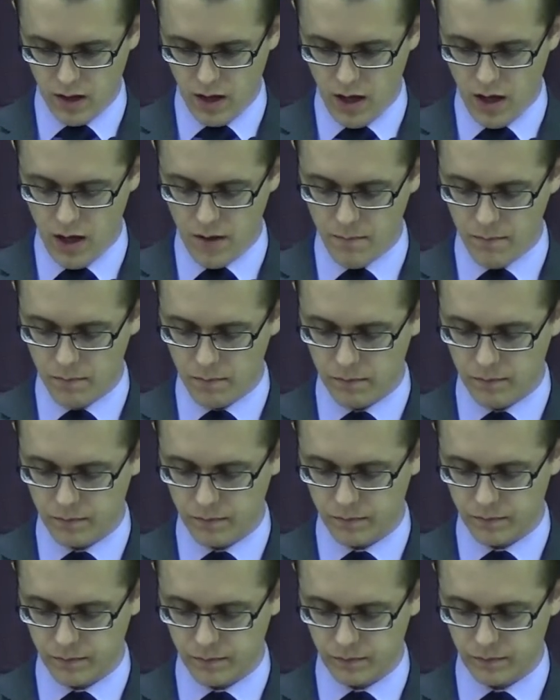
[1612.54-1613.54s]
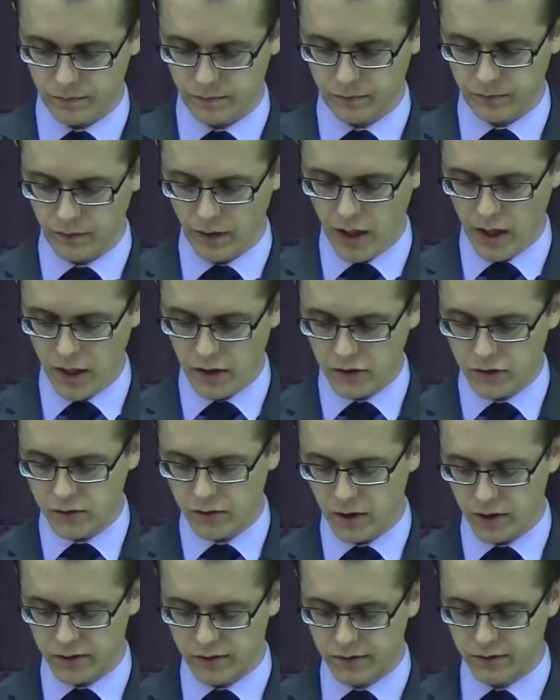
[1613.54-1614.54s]
Um, and
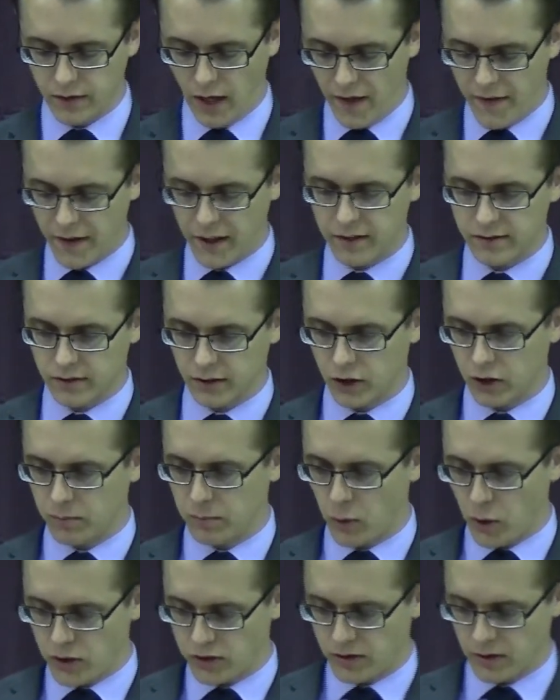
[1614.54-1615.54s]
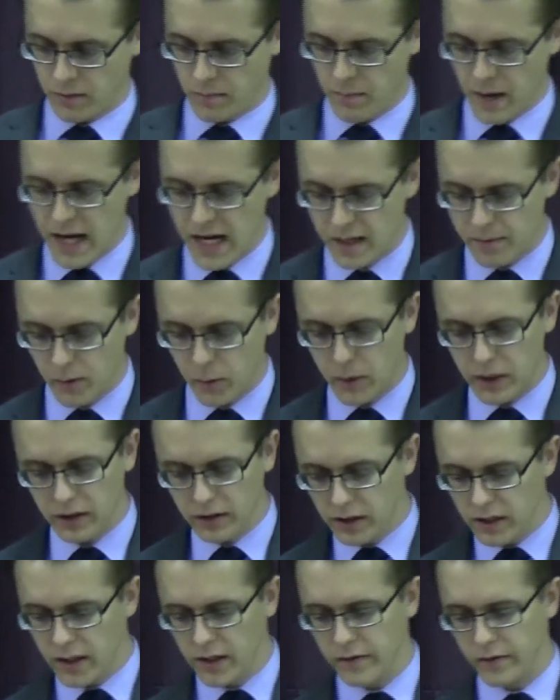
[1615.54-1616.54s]
it's it's. I think it's a good point to make, but we
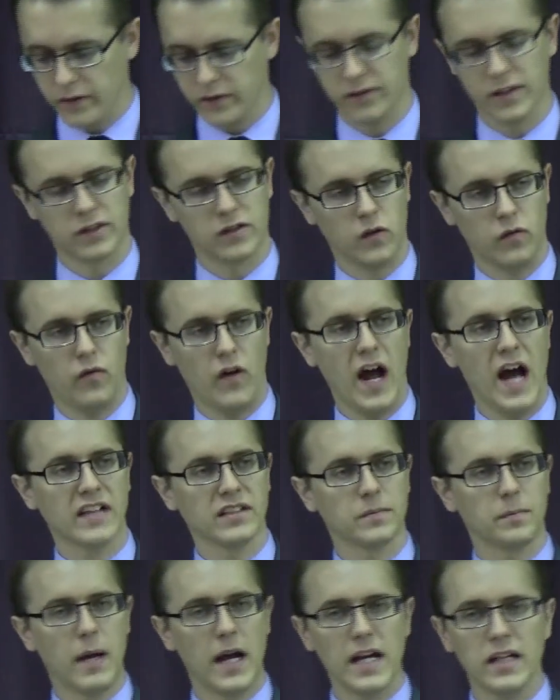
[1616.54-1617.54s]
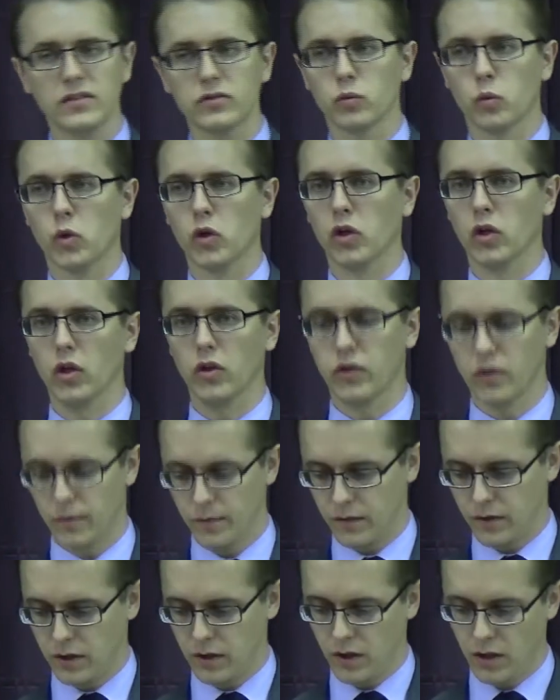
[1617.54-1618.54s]
live in such a fast-paced world.
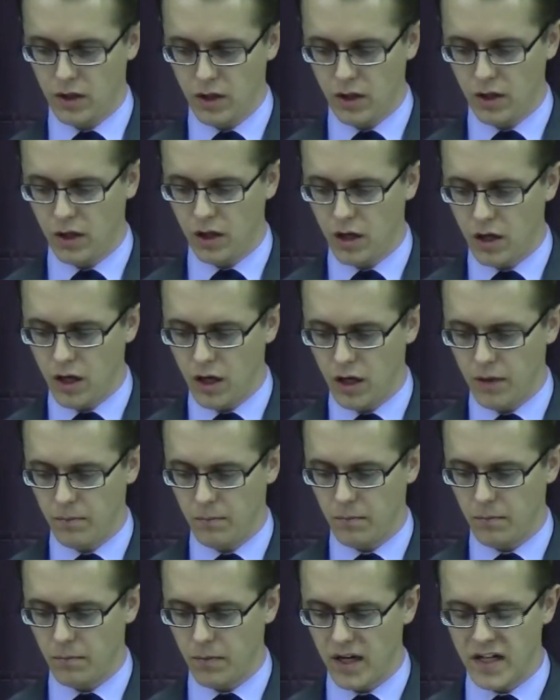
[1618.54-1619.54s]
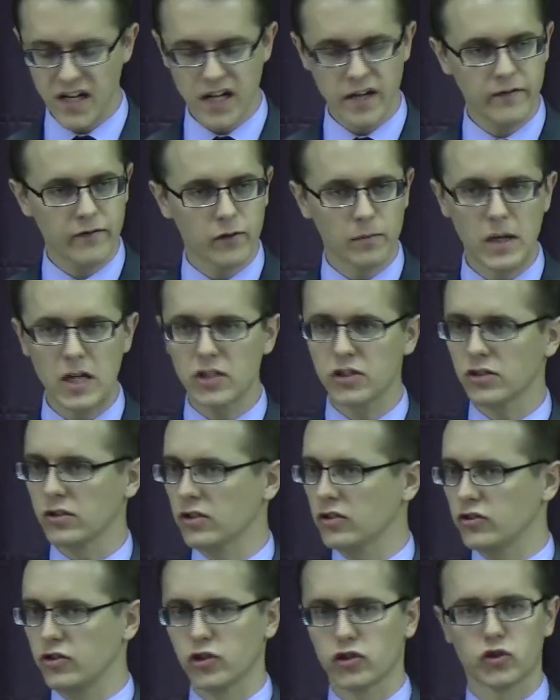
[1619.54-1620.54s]
Um, and
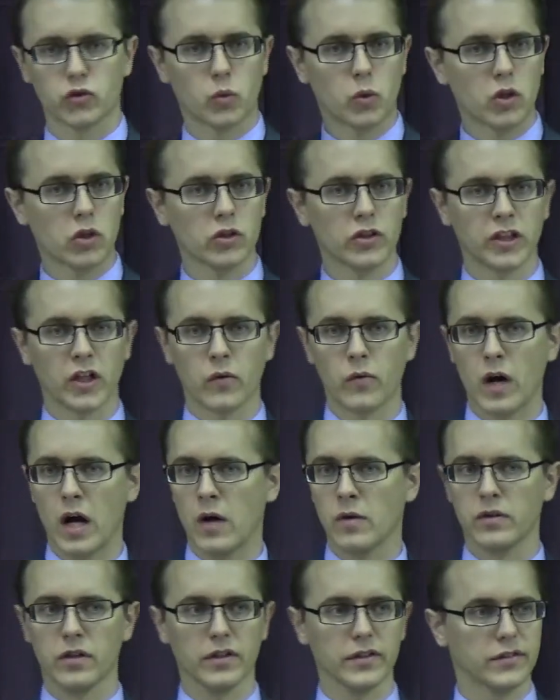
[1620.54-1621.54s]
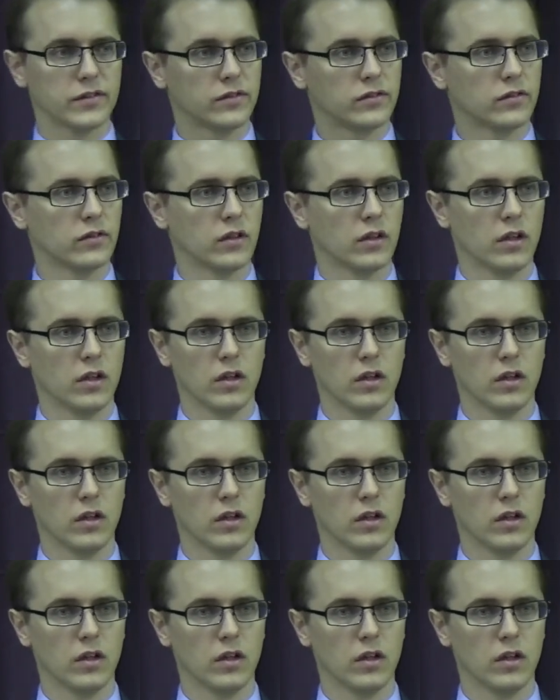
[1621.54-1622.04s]
information is just swirling around us.